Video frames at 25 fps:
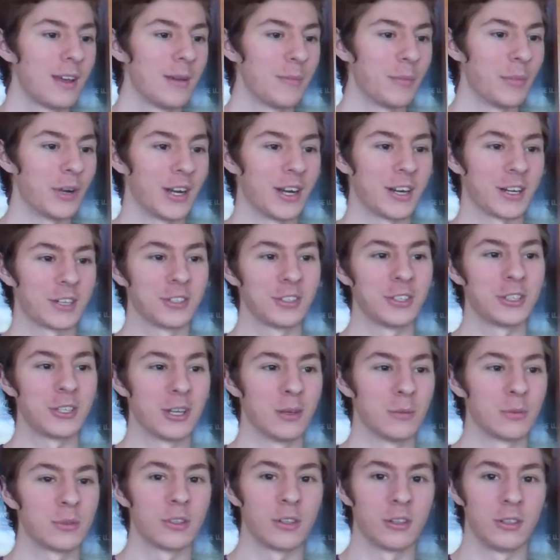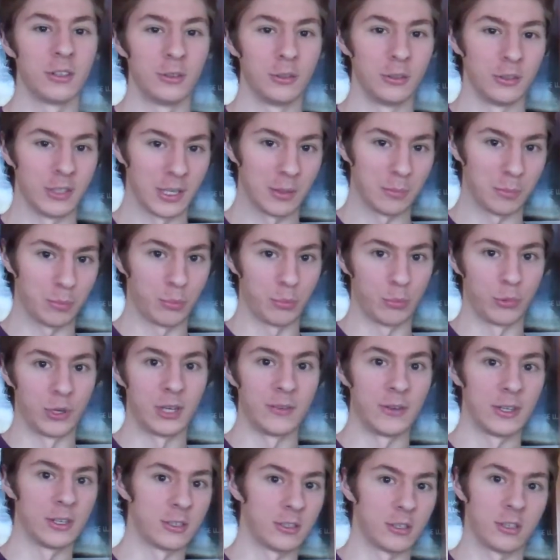but it actually comes a little like
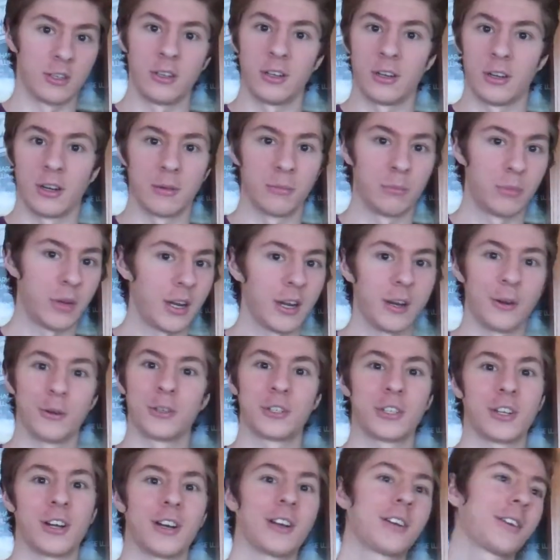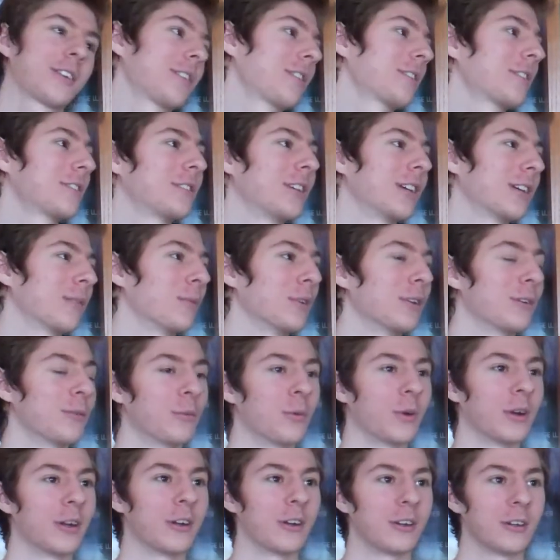previously on BioShock segment
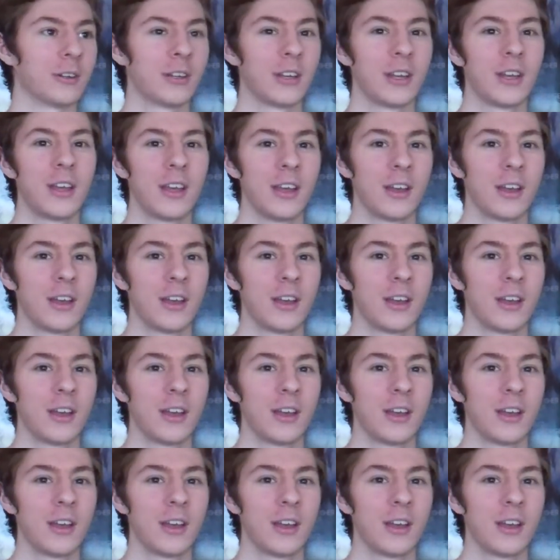where